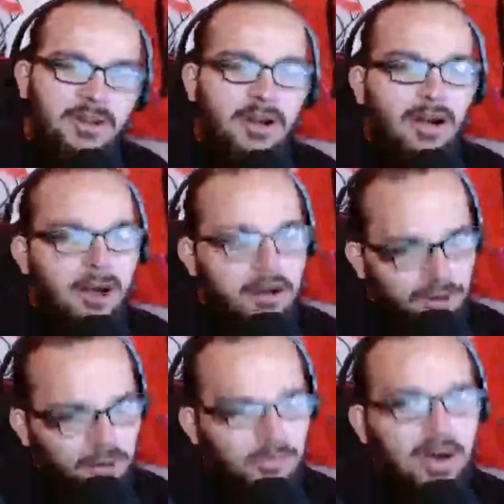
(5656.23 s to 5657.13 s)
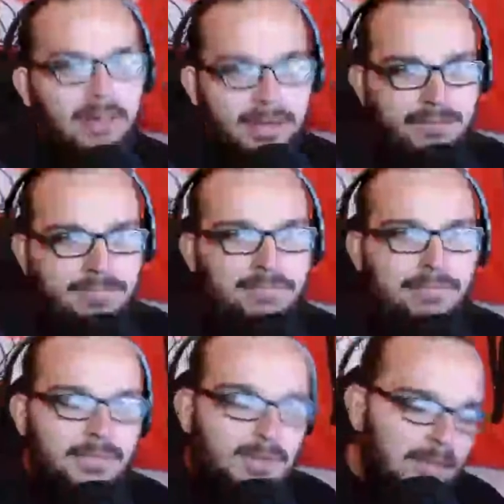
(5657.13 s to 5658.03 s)
Underwhelming.
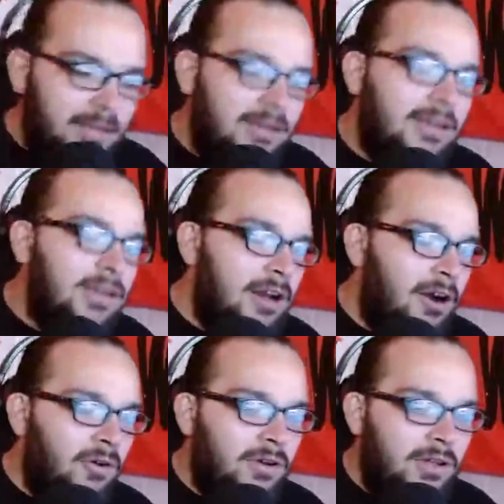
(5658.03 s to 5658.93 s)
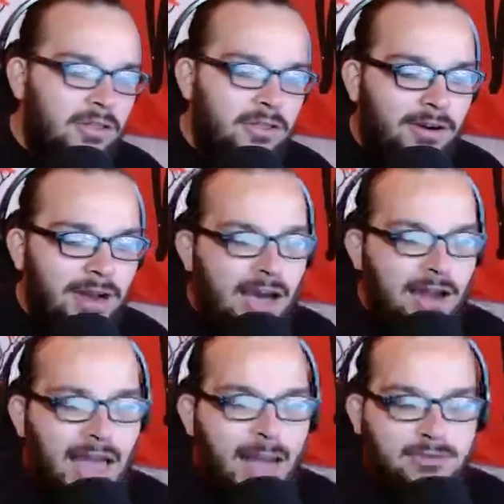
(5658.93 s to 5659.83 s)
They're not
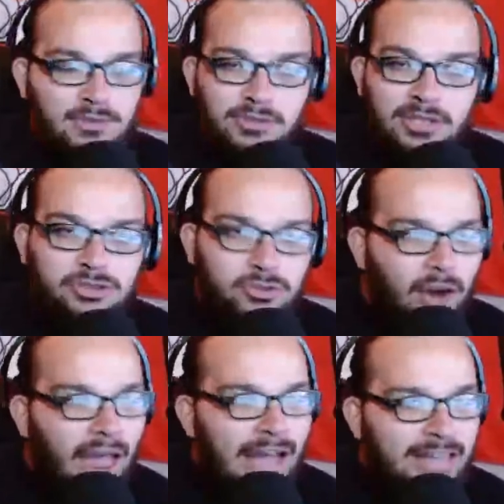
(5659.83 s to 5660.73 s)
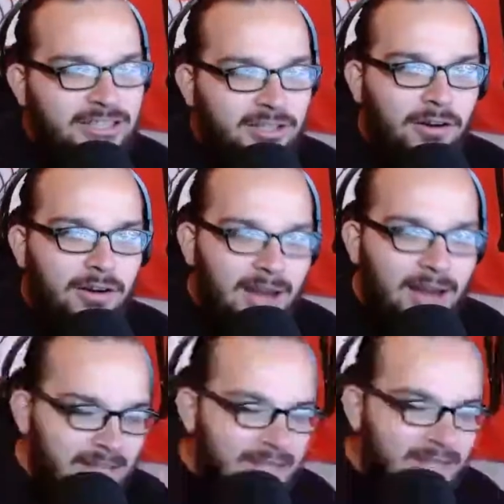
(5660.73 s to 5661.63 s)
absolutely trash. They're
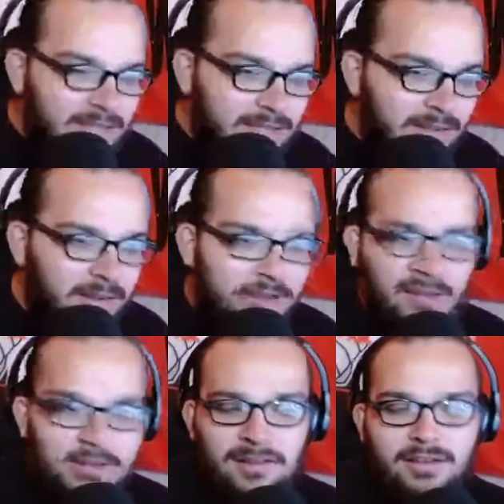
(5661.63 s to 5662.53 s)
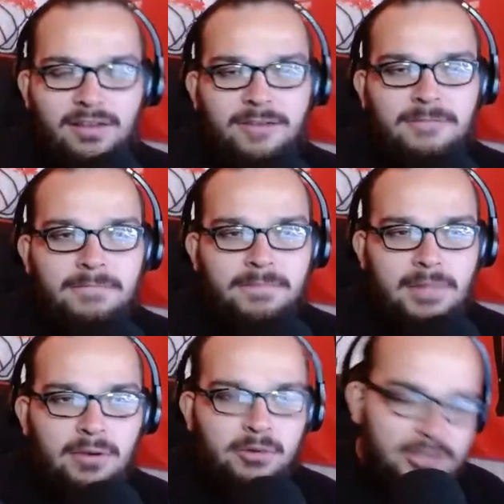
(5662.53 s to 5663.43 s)
nice.
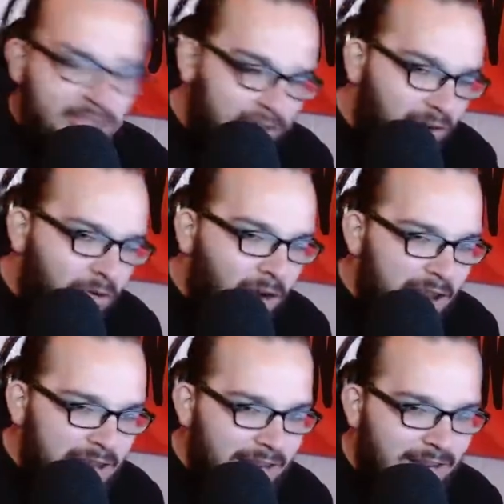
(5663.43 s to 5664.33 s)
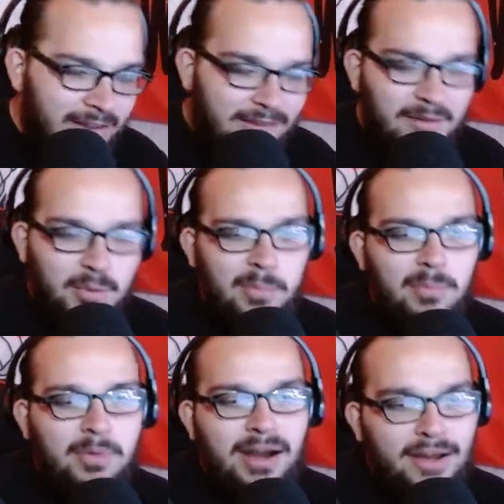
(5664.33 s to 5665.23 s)
I wouldn't say they're great,
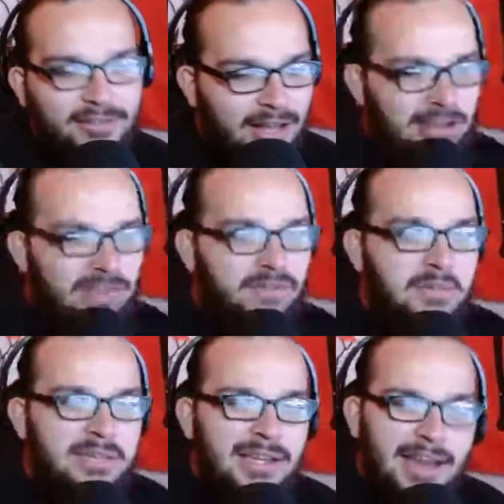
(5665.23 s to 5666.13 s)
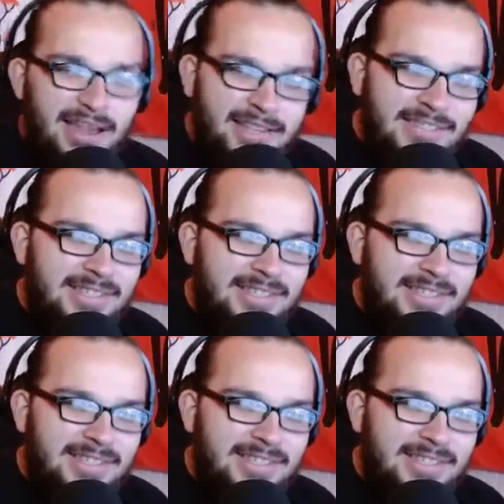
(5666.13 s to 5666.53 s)
but I'll give them the nice.